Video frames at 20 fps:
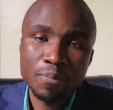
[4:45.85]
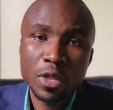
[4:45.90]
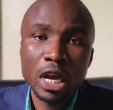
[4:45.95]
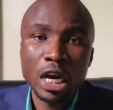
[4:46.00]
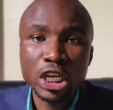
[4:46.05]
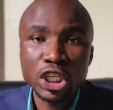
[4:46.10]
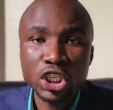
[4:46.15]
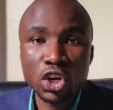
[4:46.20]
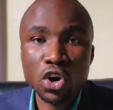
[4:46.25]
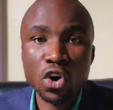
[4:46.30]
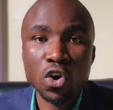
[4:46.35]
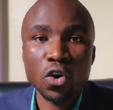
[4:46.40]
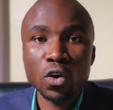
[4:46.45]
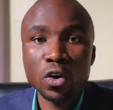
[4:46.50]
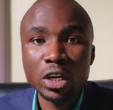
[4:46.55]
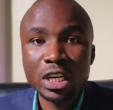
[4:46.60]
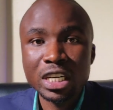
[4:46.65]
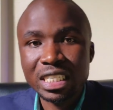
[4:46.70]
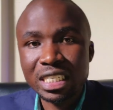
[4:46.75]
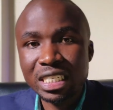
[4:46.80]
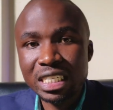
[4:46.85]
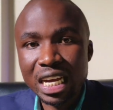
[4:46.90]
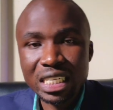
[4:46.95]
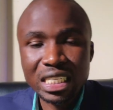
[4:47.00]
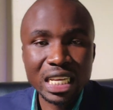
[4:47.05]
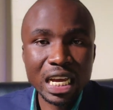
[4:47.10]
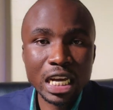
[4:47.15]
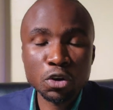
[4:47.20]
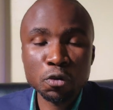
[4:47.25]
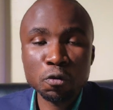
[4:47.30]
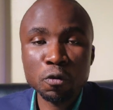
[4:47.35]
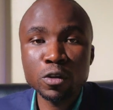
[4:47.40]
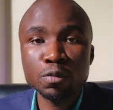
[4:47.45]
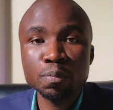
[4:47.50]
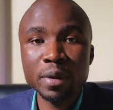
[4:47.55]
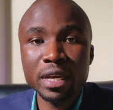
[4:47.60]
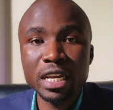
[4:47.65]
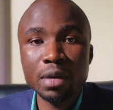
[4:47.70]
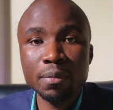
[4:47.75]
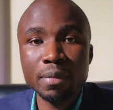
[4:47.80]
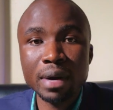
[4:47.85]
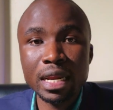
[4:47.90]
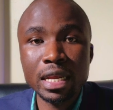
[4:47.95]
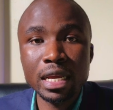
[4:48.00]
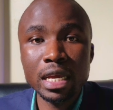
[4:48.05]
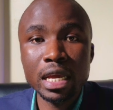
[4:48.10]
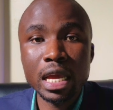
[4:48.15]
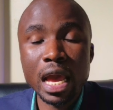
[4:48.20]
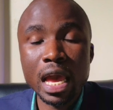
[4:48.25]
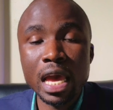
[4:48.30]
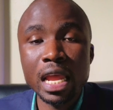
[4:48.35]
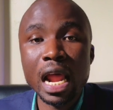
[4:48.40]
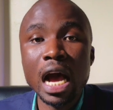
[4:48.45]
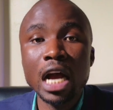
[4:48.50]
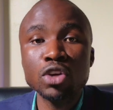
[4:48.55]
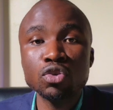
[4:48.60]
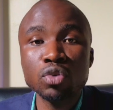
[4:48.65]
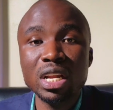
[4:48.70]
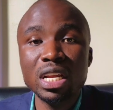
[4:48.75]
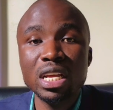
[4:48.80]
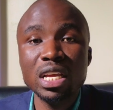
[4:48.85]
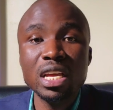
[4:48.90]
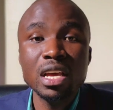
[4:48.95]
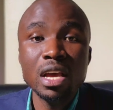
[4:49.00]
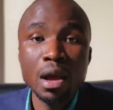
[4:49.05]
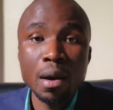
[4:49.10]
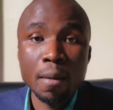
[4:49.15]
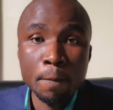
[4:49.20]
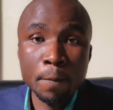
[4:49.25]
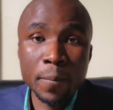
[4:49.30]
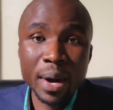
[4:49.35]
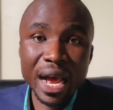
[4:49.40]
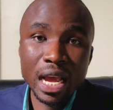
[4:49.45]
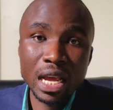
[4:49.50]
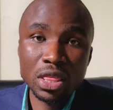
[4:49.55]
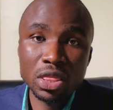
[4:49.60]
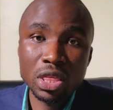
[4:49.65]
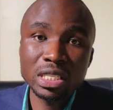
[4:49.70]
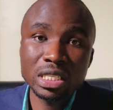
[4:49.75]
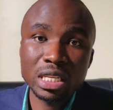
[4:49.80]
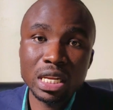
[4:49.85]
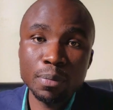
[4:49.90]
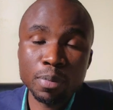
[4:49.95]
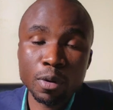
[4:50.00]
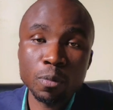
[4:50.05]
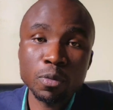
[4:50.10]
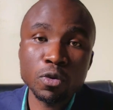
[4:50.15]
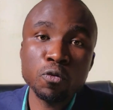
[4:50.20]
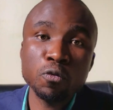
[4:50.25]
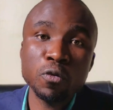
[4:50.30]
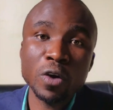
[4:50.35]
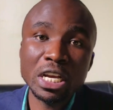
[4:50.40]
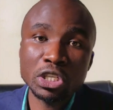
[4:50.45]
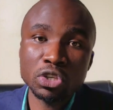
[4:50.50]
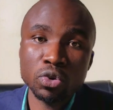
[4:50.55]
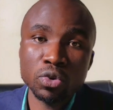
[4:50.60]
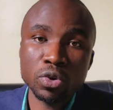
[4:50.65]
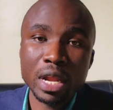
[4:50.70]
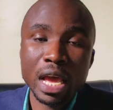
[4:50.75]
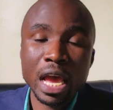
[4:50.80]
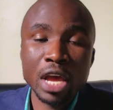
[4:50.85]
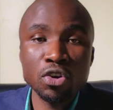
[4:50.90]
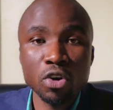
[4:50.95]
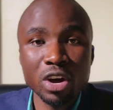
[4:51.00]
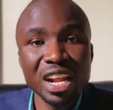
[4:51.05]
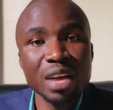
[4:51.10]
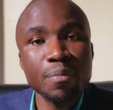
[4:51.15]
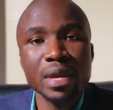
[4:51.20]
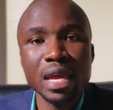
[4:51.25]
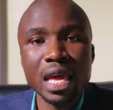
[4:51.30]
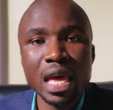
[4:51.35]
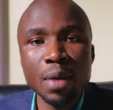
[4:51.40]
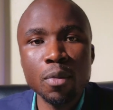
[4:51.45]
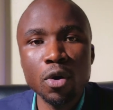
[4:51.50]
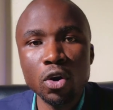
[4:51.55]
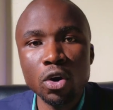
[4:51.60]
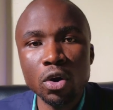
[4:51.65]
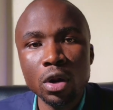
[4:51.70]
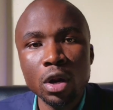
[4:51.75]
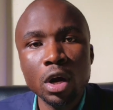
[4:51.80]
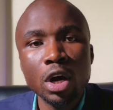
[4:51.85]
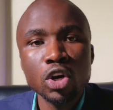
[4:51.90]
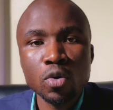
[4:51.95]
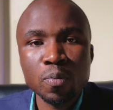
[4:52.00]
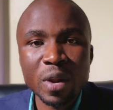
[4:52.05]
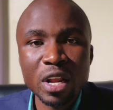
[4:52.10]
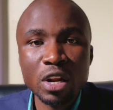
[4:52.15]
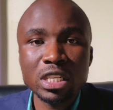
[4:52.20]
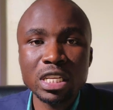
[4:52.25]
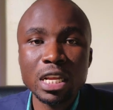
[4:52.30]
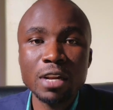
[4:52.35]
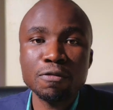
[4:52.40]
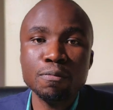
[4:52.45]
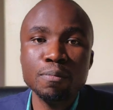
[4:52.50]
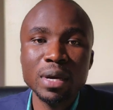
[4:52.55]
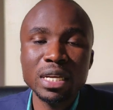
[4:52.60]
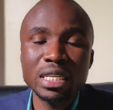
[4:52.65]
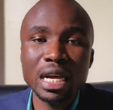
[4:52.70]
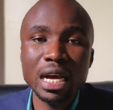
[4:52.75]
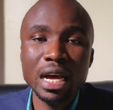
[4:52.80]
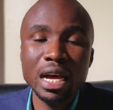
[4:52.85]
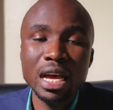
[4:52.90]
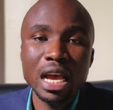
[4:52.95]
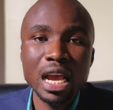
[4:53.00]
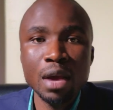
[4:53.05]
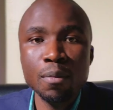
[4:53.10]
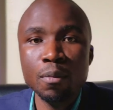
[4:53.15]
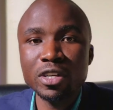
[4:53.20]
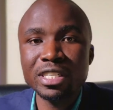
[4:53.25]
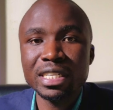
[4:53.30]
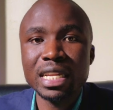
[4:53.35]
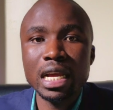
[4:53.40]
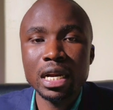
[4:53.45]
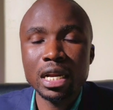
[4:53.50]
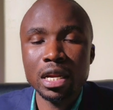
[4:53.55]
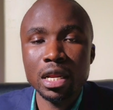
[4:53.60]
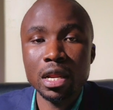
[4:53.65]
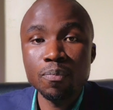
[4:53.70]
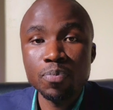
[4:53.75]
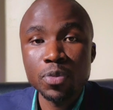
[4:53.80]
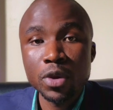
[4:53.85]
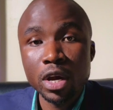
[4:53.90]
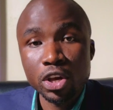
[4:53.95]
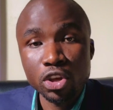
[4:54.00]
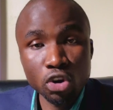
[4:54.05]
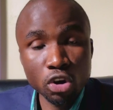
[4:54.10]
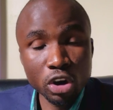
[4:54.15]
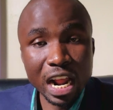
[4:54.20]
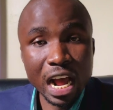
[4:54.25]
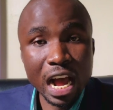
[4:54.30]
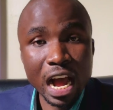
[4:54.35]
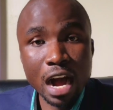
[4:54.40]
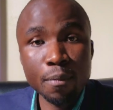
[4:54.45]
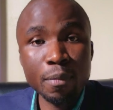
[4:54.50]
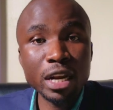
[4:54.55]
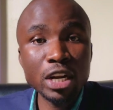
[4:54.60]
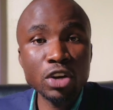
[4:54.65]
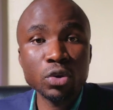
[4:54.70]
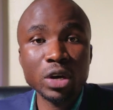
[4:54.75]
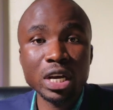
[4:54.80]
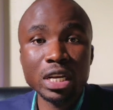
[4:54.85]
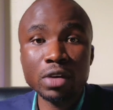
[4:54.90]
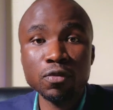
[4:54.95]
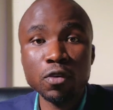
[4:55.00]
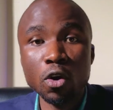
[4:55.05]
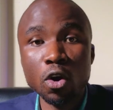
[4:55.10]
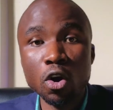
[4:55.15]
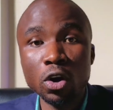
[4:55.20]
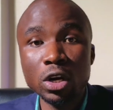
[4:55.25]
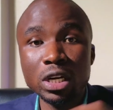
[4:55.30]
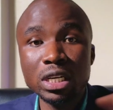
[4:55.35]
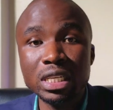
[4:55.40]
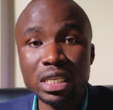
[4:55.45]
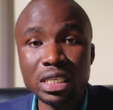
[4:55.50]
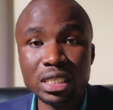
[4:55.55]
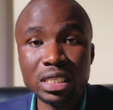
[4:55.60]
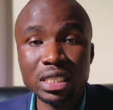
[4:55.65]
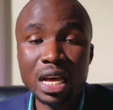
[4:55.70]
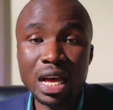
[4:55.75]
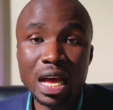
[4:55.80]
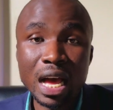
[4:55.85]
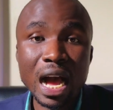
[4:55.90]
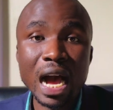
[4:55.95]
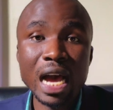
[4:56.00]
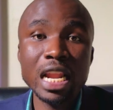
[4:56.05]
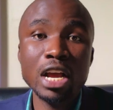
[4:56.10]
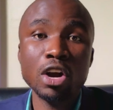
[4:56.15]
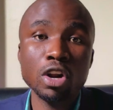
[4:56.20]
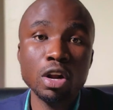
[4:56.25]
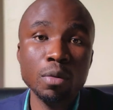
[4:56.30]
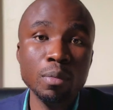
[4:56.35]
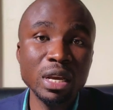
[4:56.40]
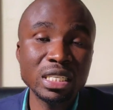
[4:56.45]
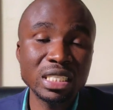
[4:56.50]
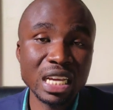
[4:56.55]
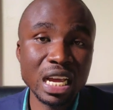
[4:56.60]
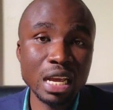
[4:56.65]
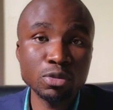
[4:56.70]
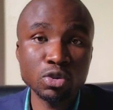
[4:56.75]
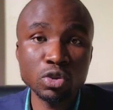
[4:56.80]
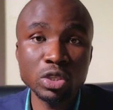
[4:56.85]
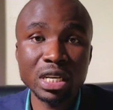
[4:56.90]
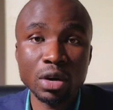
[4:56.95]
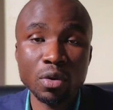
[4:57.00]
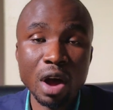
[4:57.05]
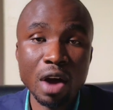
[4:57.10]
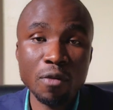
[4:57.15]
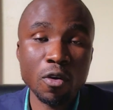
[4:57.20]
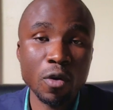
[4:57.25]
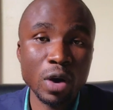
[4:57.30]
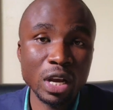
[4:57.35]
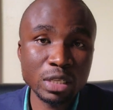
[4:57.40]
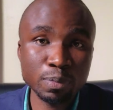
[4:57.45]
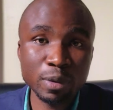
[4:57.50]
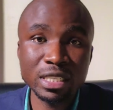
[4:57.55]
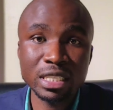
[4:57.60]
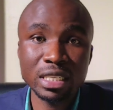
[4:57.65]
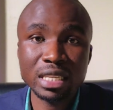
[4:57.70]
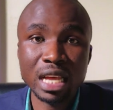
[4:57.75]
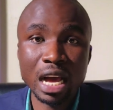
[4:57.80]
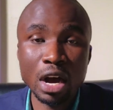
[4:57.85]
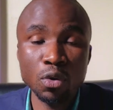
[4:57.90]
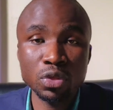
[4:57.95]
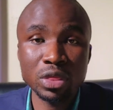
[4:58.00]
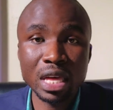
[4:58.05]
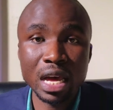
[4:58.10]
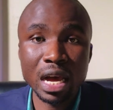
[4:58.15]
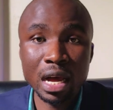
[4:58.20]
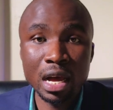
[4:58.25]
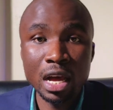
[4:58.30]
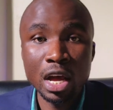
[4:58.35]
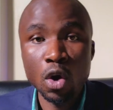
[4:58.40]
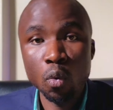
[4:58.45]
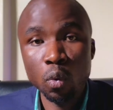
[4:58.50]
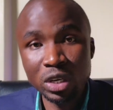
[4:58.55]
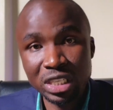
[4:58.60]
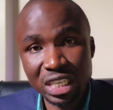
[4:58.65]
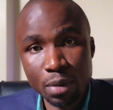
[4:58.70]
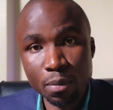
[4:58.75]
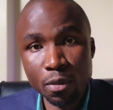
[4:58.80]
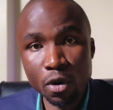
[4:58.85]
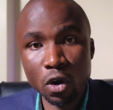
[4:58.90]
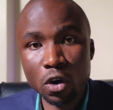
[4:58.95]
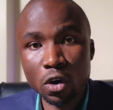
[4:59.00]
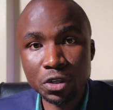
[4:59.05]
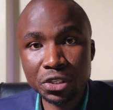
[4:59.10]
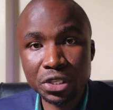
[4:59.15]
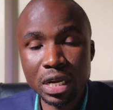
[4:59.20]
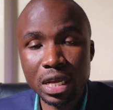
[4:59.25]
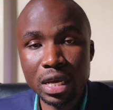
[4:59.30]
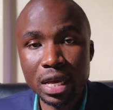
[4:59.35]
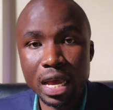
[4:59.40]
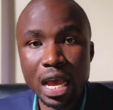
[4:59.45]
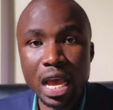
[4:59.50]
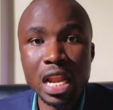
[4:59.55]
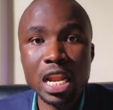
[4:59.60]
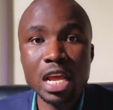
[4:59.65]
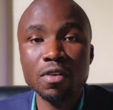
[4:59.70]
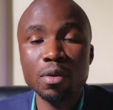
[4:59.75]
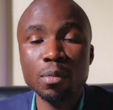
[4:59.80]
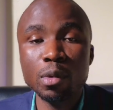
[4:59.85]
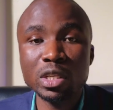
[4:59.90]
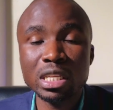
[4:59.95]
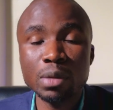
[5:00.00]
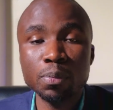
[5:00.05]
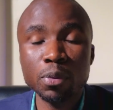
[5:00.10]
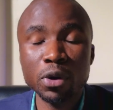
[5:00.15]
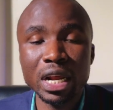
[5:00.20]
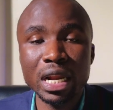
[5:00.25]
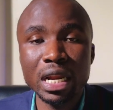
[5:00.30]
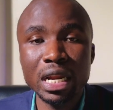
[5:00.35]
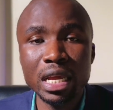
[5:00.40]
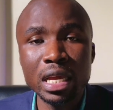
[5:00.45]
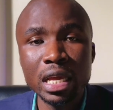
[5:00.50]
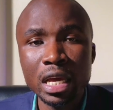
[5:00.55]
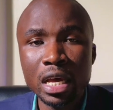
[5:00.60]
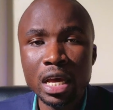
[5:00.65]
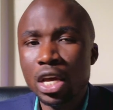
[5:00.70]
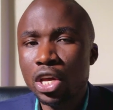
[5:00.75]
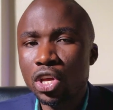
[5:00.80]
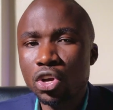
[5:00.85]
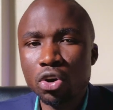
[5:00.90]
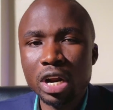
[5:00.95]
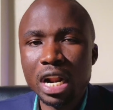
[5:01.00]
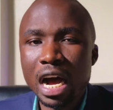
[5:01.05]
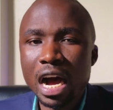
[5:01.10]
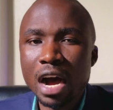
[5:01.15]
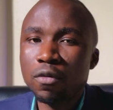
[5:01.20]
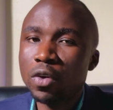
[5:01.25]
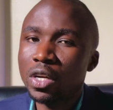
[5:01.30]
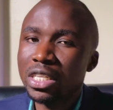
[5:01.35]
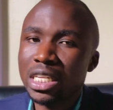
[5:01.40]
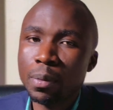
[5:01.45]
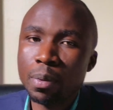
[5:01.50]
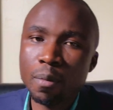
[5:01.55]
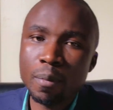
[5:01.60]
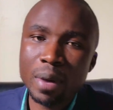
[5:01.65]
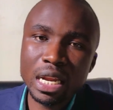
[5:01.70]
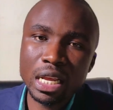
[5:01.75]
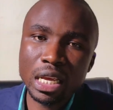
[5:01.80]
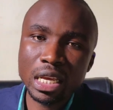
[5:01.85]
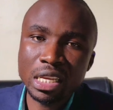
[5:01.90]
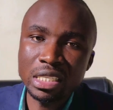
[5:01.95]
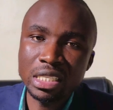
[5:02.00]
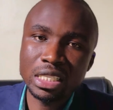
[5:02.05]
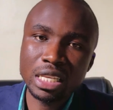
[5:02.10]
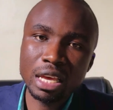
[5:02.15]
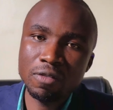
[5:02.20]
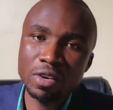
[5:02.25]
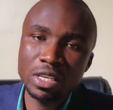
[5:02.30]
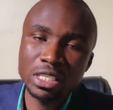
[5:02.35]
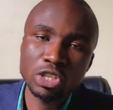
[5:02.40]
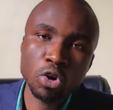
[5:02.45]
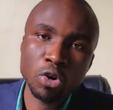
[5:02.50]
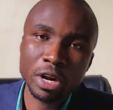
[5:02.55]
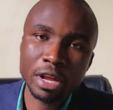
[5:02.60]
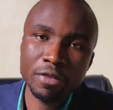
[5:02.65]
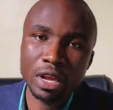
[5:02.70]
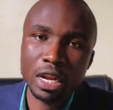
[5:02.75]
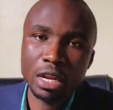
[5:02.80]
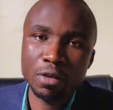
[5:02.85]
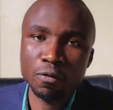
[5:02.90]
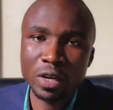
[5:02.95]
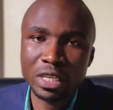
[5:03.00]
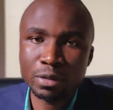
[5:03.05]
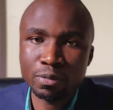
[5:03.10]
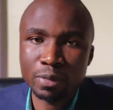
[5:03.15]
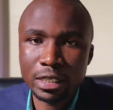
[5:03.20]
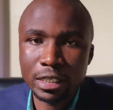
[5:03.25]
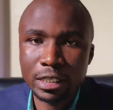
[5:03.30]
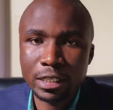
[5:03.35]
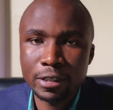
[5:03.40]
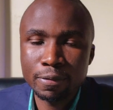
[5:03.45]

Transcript: So just cut off on spending money and actually buying things in impromptu fashion. And you're going to be able to plan yourself better. And most likely, you're going to have money to cater for all this hard economic times which require for expenses out there which are more costly, and even most importantly, you're going to have, for example, money in savings or even investment.